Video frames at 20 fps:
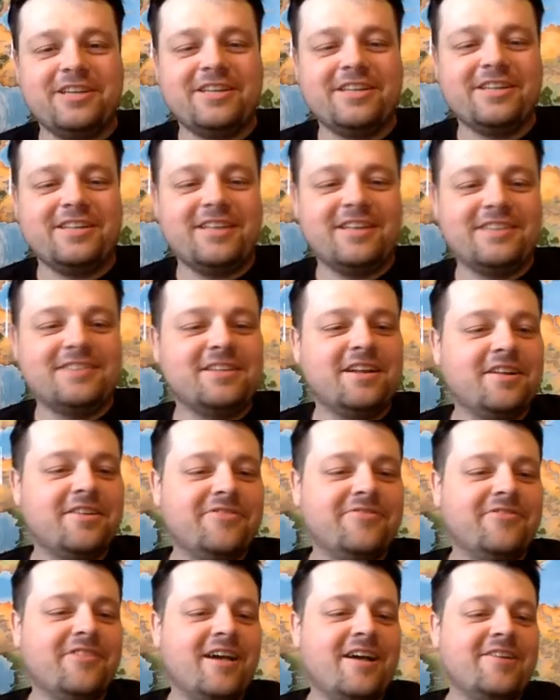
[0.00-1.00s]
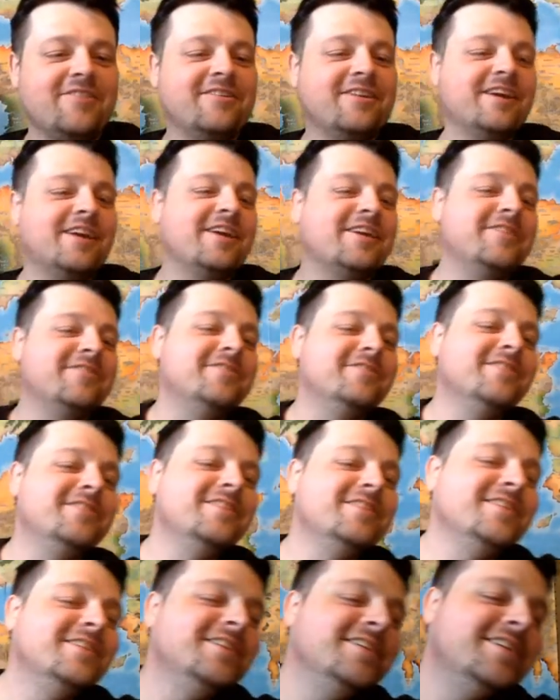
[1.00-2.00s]
That's not a flattering angle.
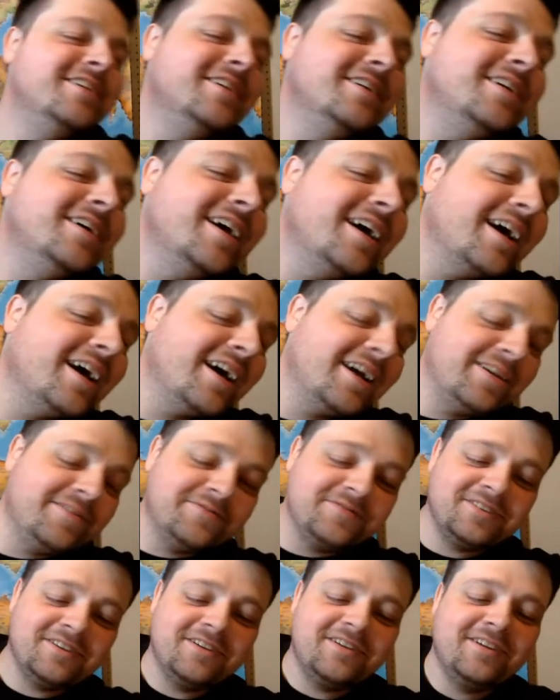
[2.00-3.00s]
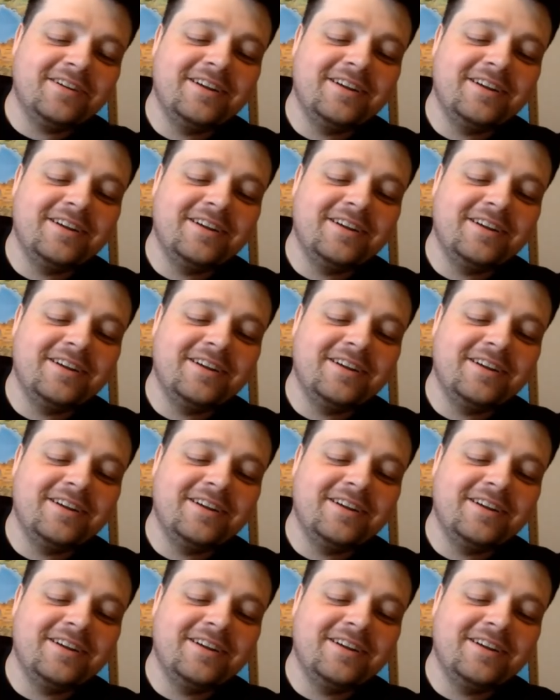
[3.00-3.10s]
I'm sorry.